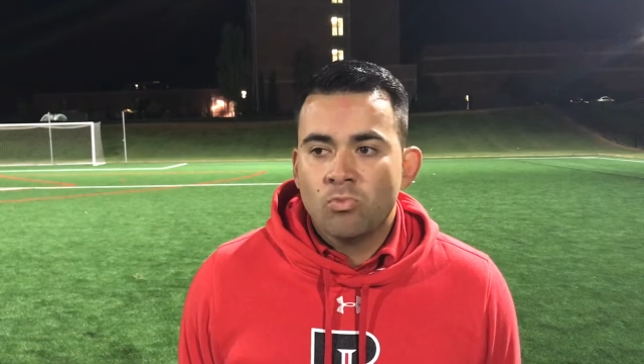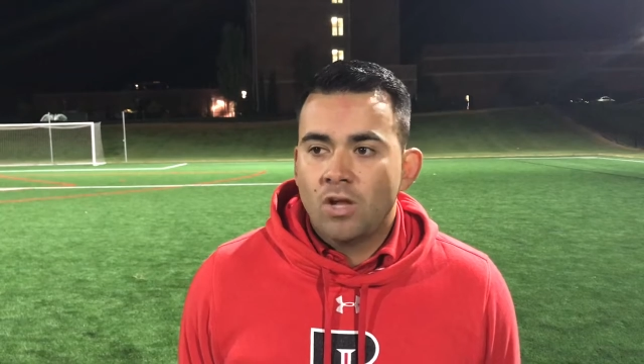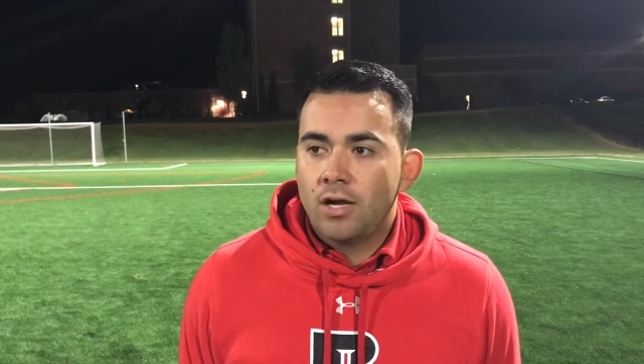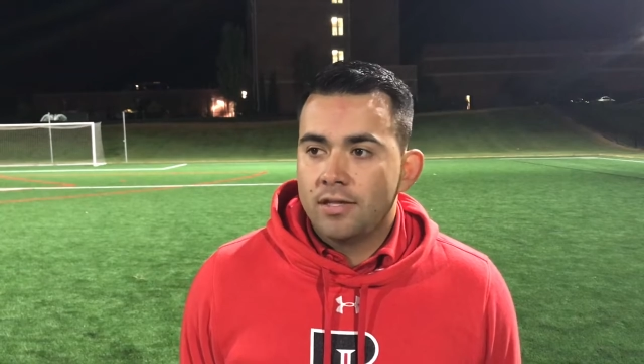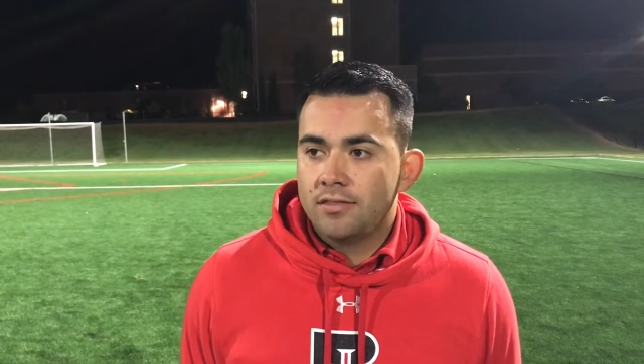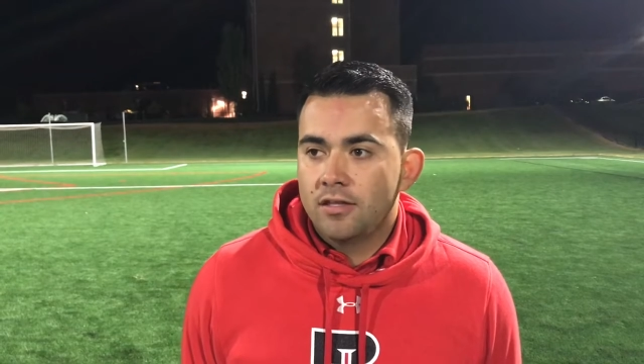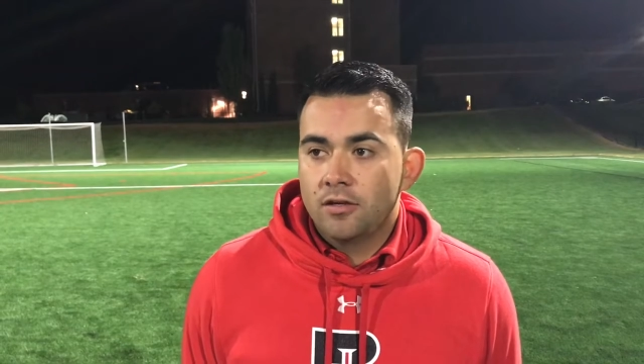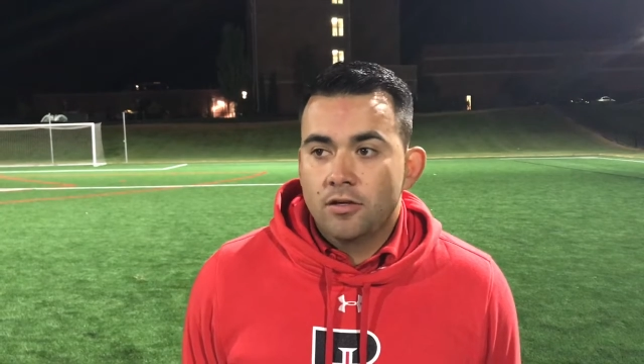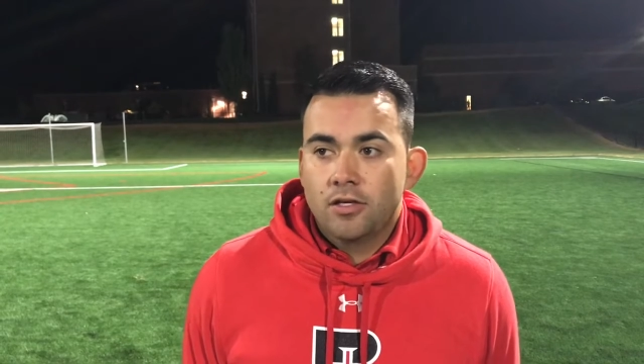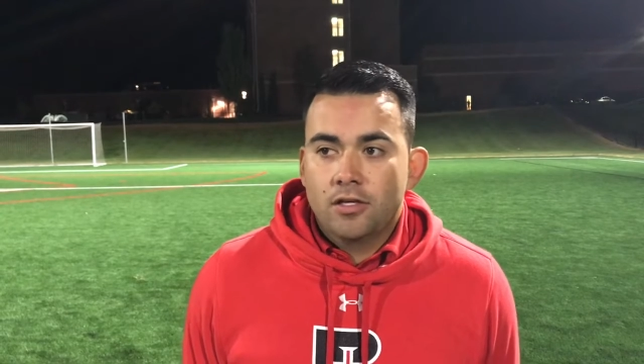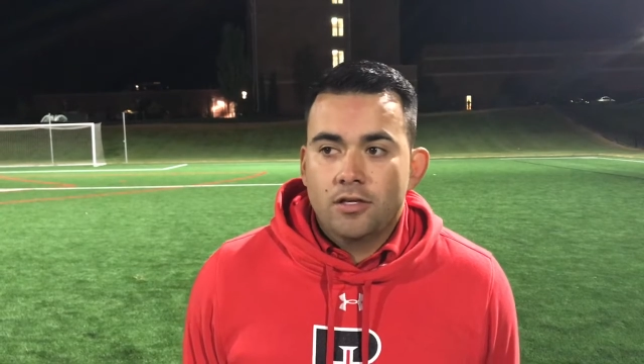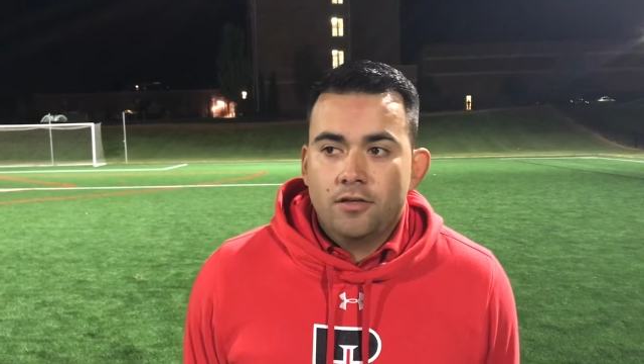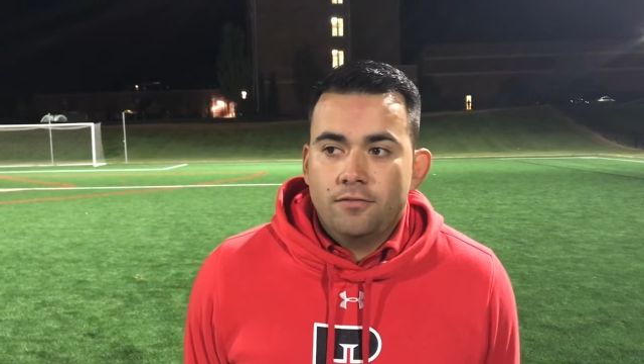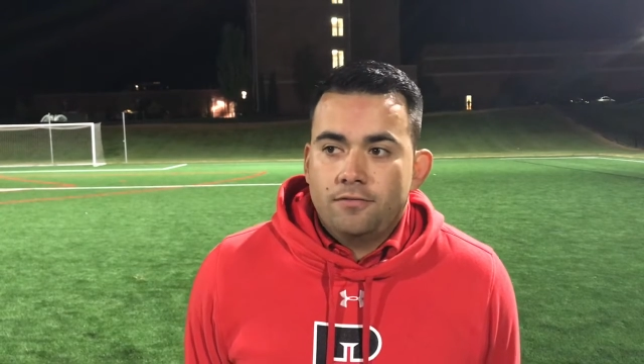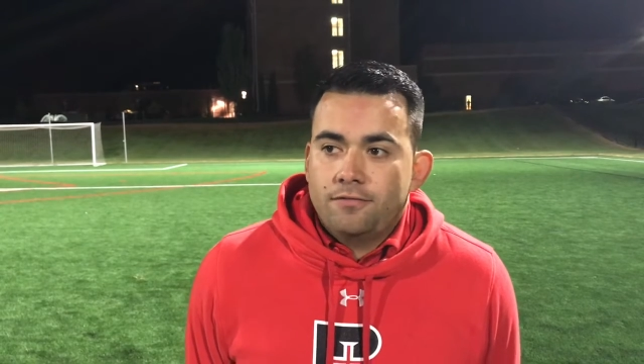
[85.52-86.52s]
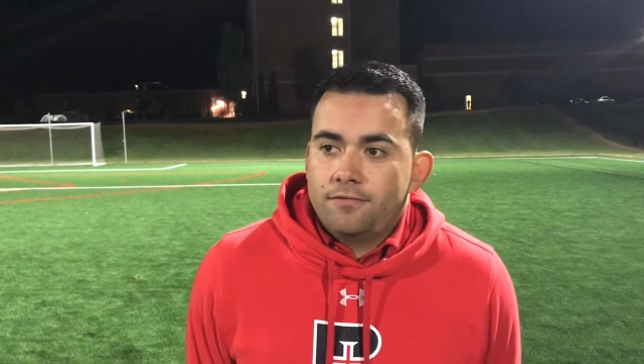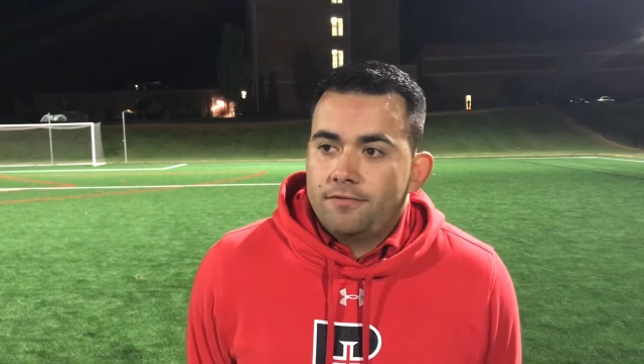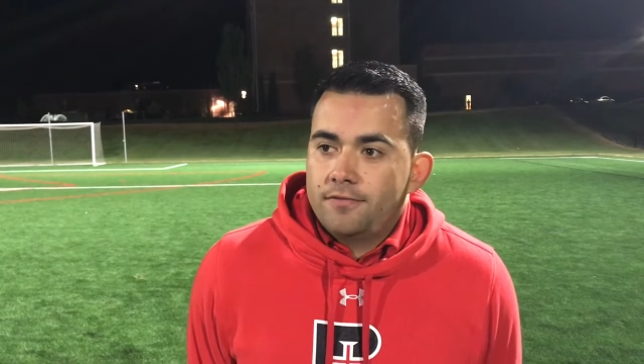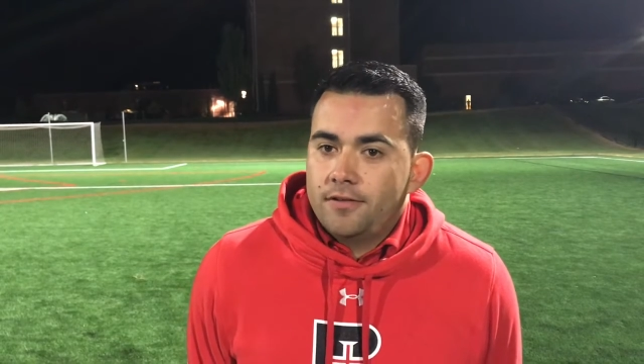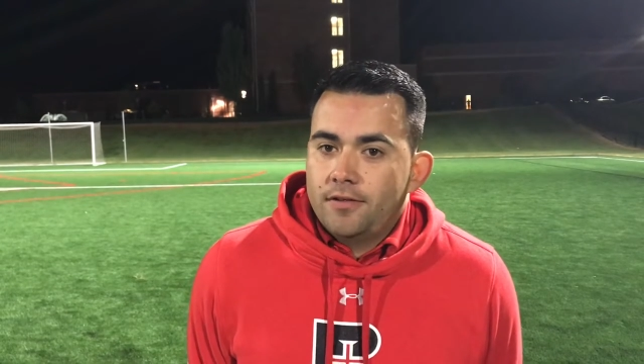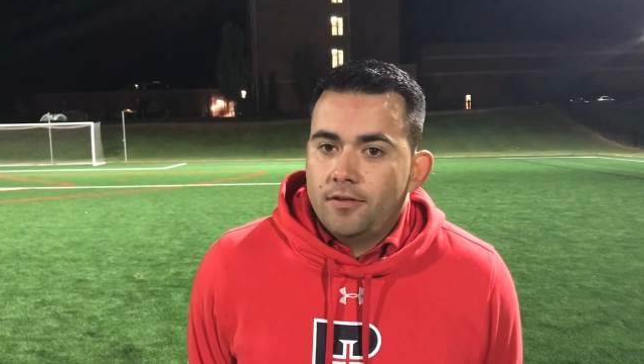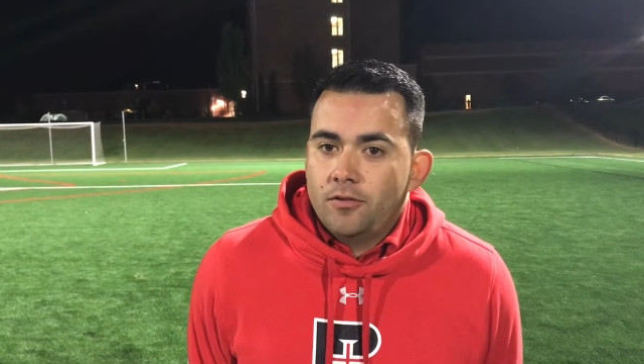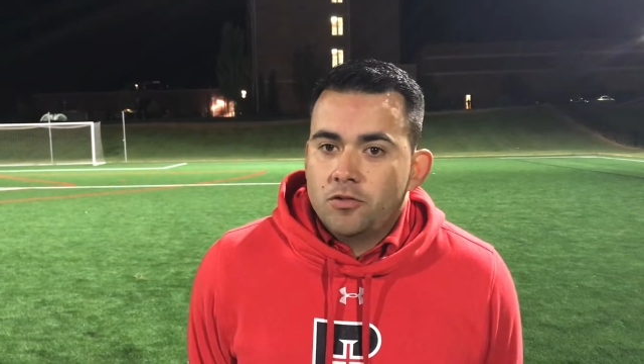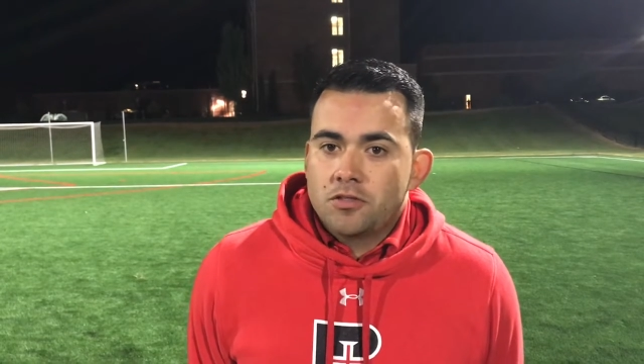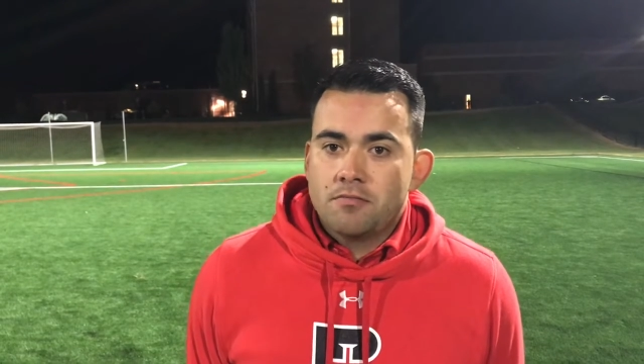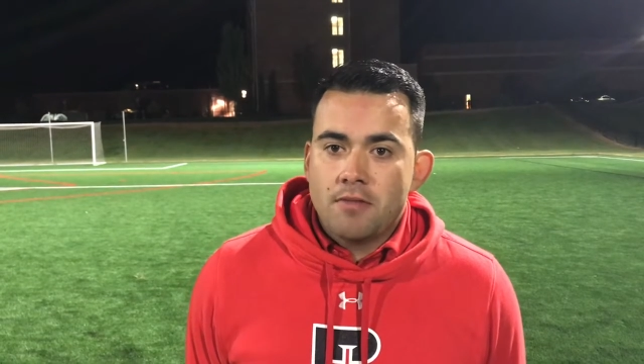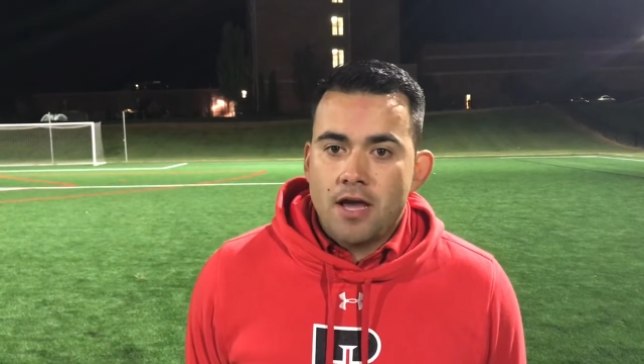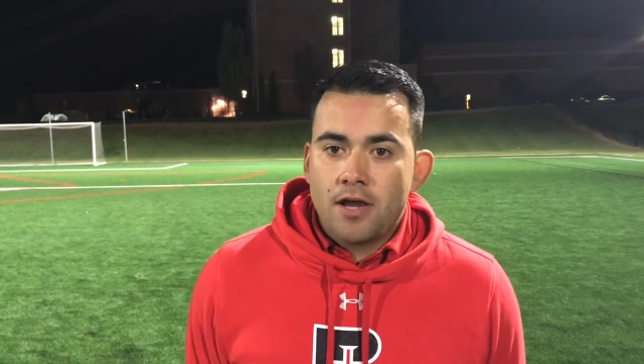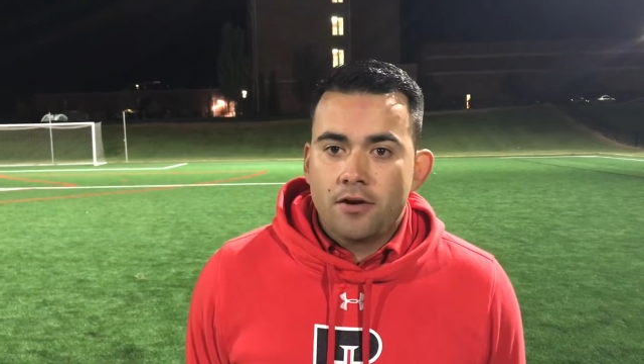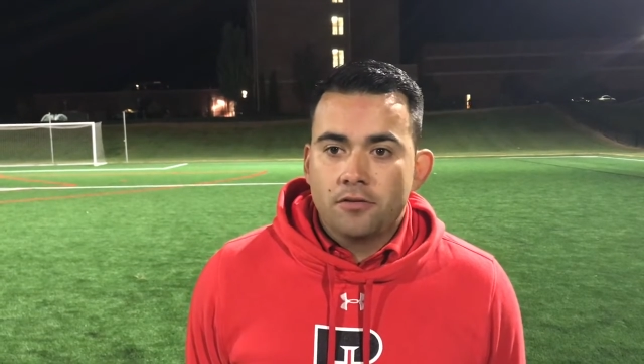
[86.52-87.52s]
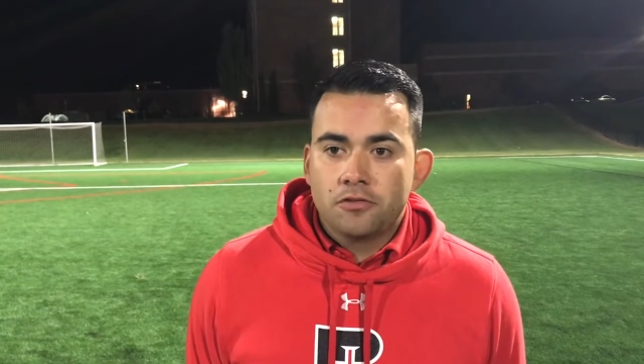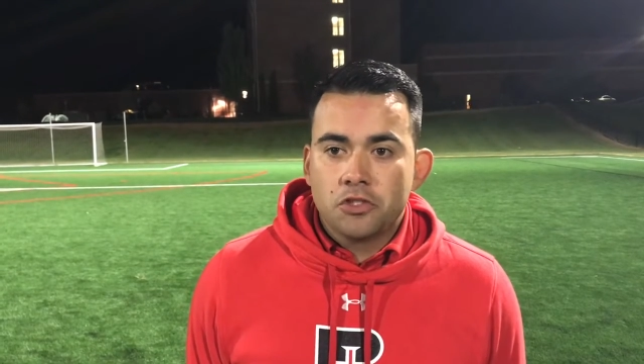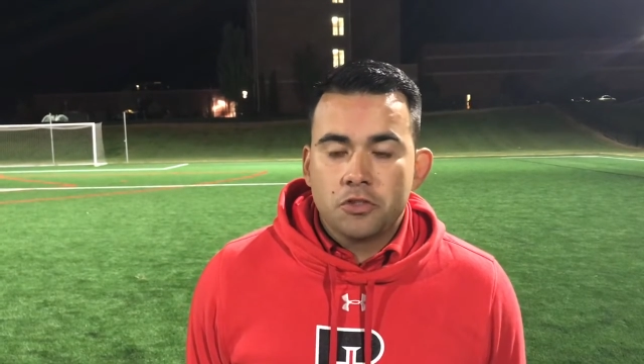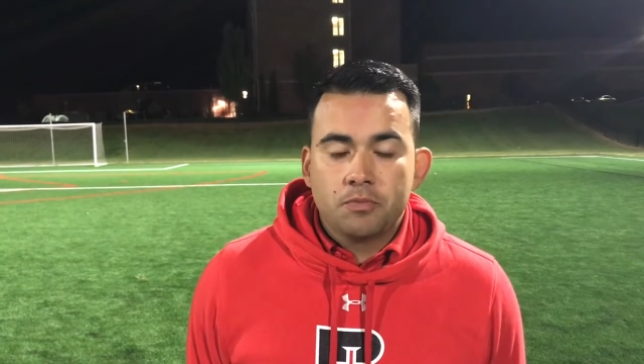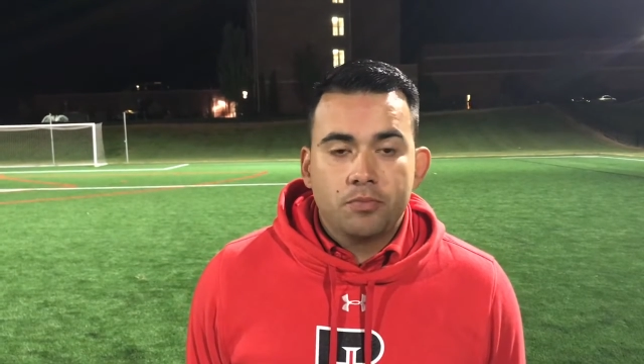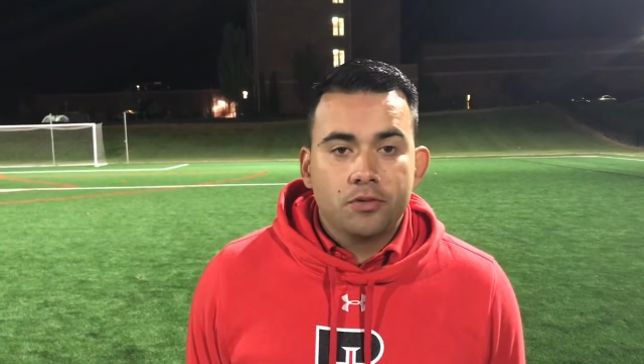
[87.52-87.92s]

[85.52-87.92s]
I think if it was a matter of just